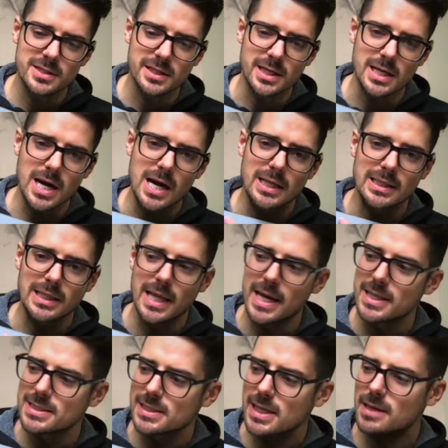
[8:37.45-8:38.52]
like a cotton
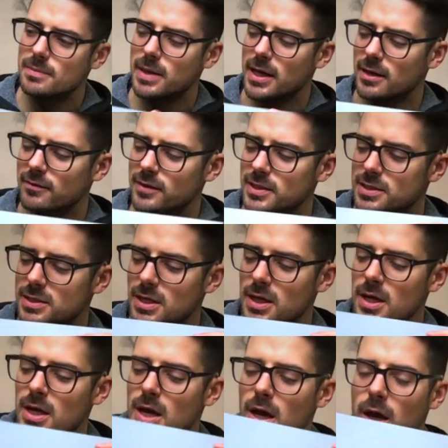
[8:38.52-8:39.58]
landscape canvas?
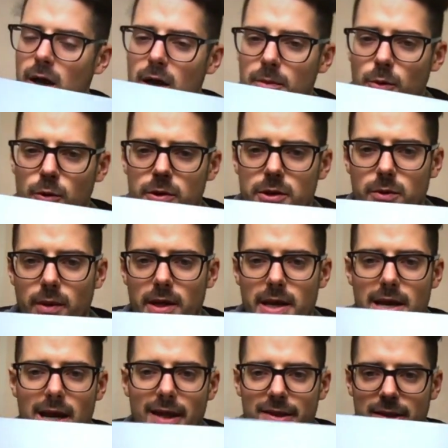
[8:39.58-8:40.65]
Or do you want
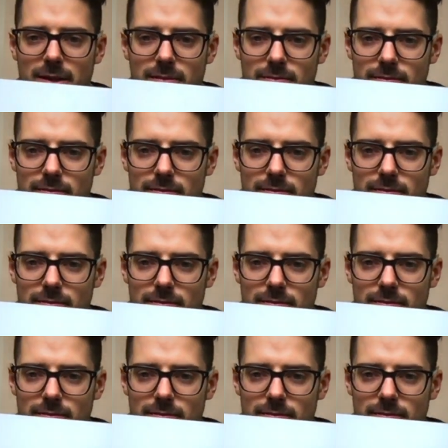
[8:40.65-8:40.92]
nothing?